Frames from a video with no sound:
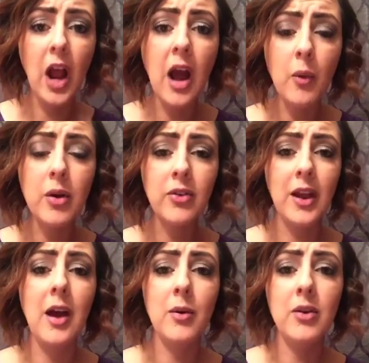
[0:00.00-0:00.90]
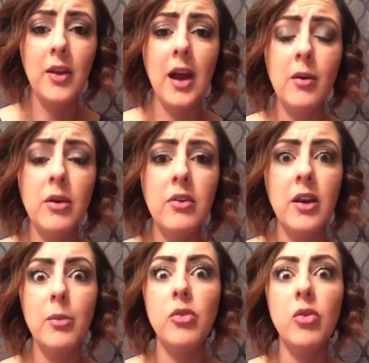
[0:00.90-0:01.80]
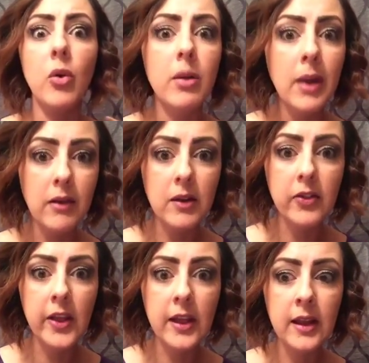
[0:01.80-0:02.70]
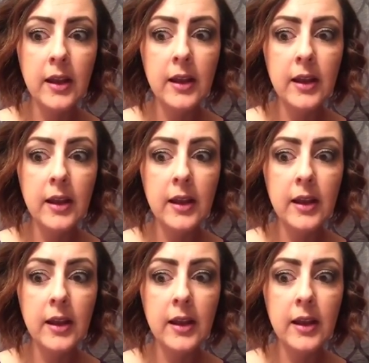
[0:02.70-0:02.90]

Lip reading: hours and hours and hours and absorb everything